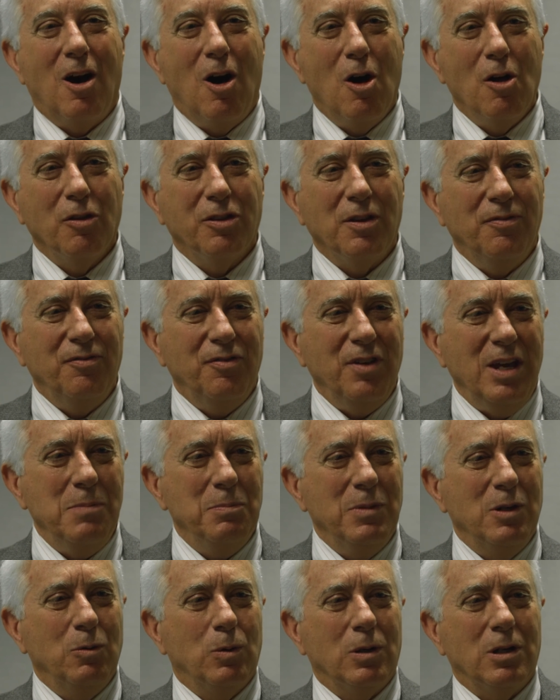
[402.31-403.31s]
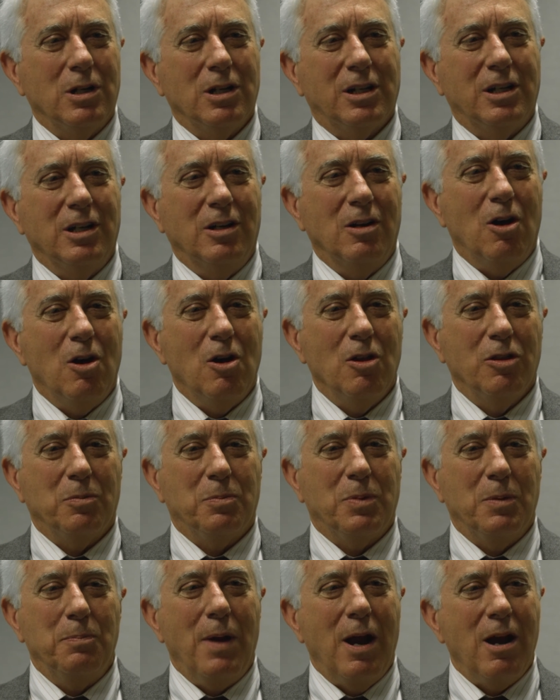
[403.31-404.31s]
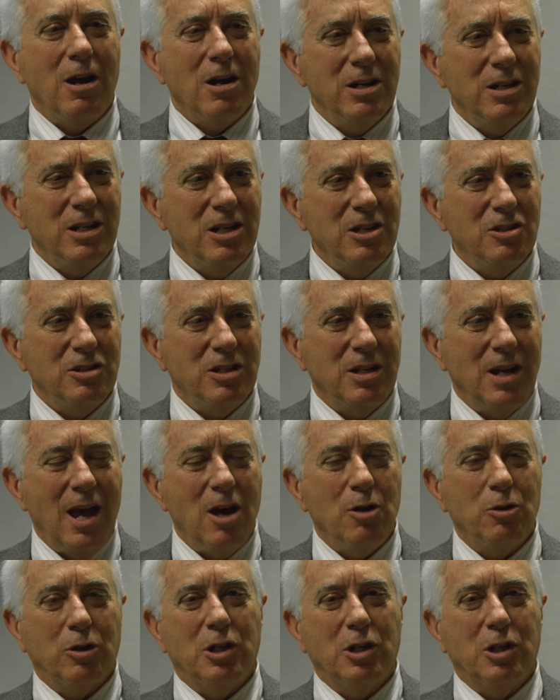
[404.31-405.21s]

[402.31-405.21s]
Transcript: all the FEMA work and all the preparedness and how